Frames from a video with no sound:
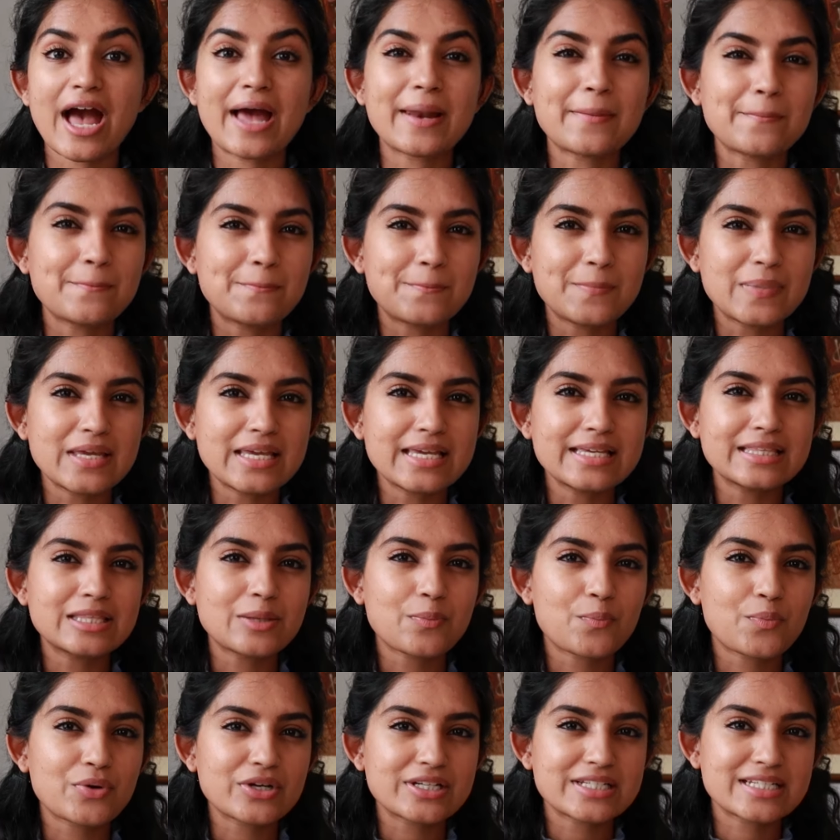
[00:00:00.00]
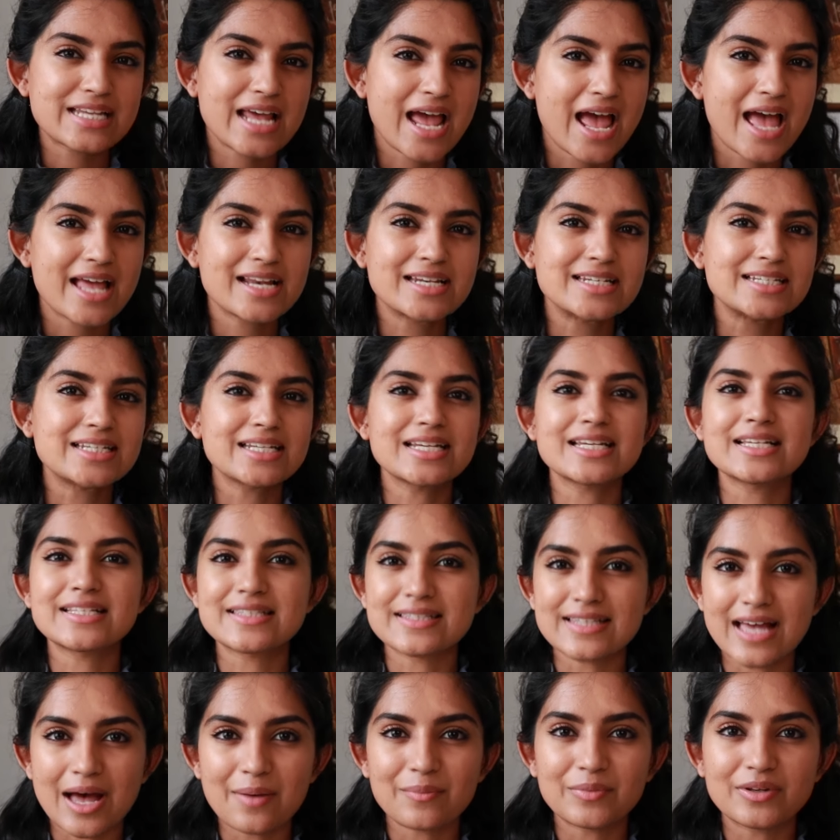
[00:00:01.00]
and be the pretend
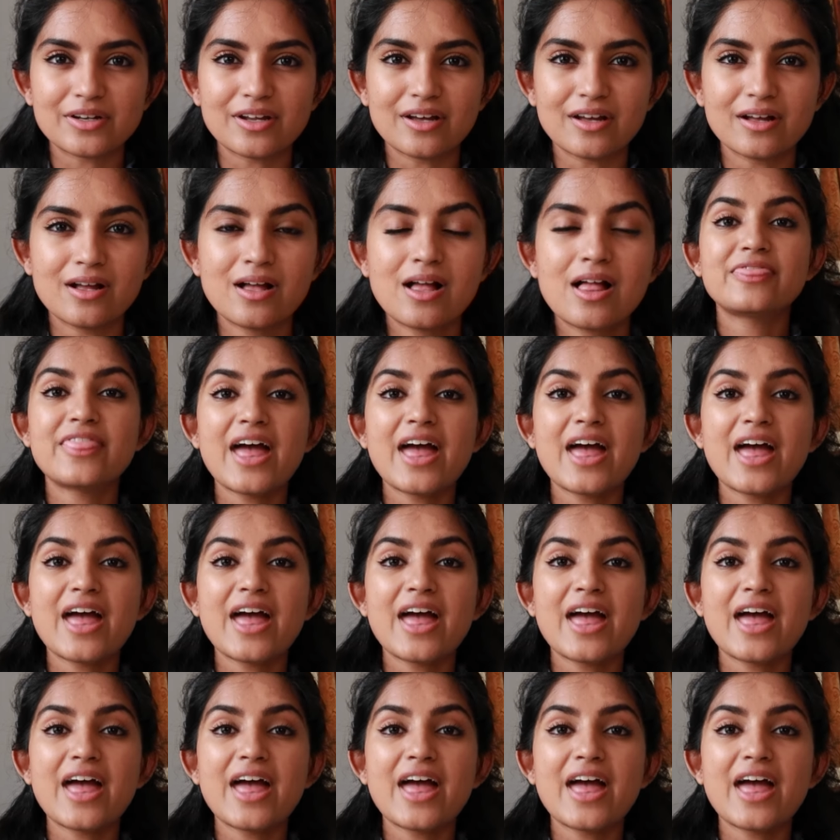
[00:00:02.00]
examiner.